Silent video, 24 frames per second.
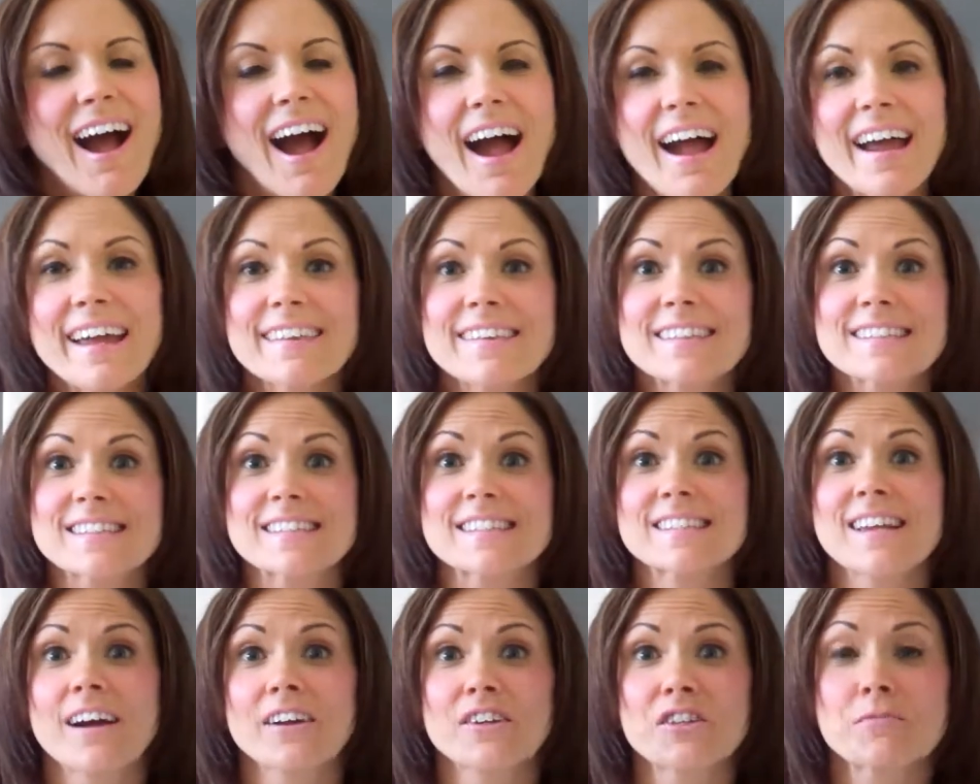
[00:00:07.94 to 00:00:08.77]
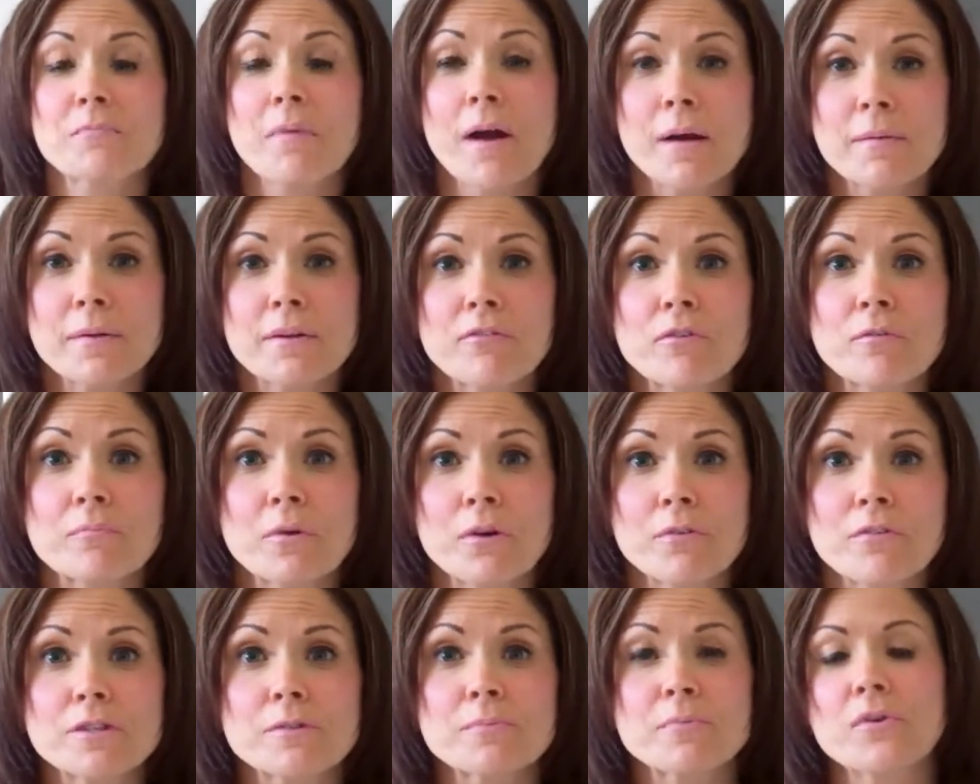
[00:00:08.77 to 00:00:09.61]
Hi, this is Dr. Bobbie from
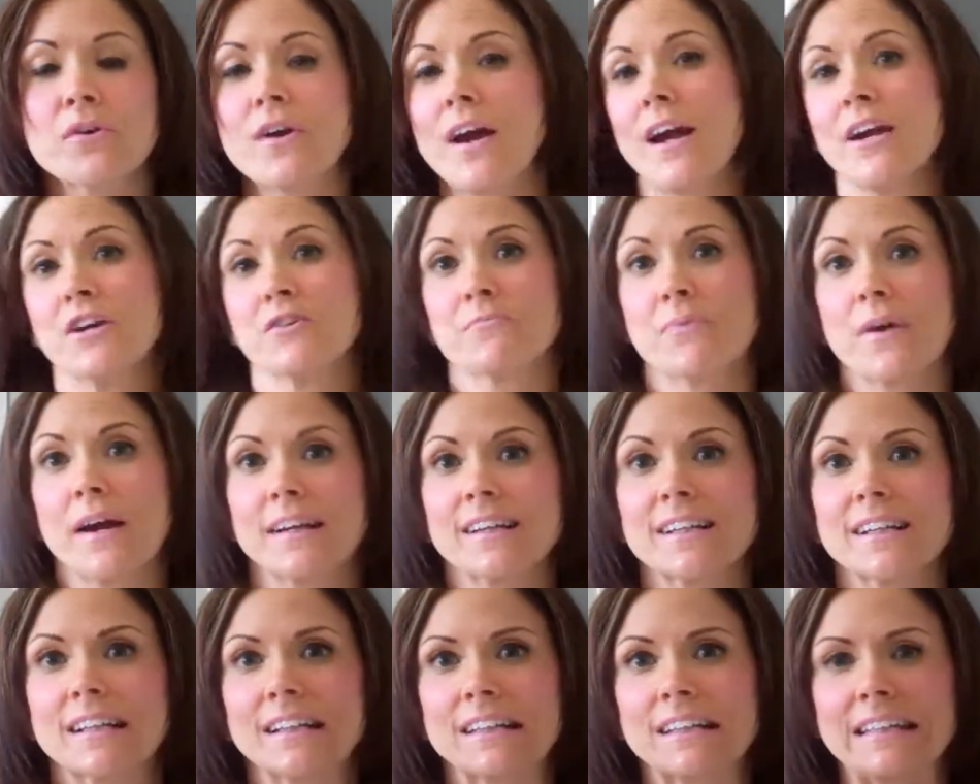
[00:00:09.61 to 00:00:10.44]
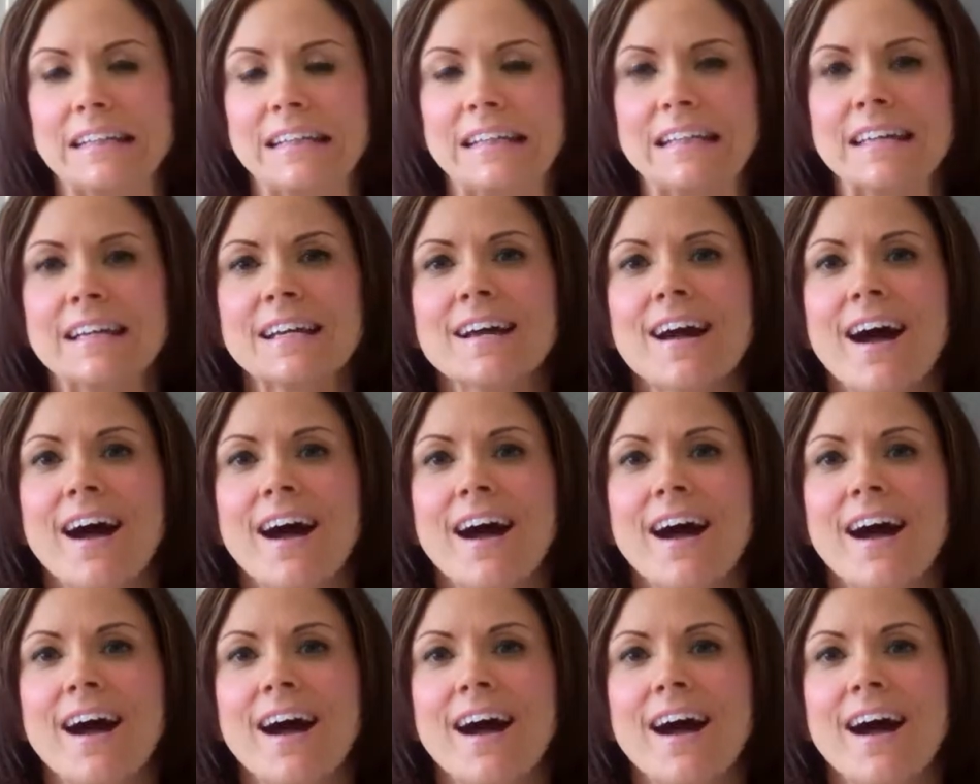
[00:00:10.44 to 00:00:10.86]
Murphysboro Chiropractic Clinic.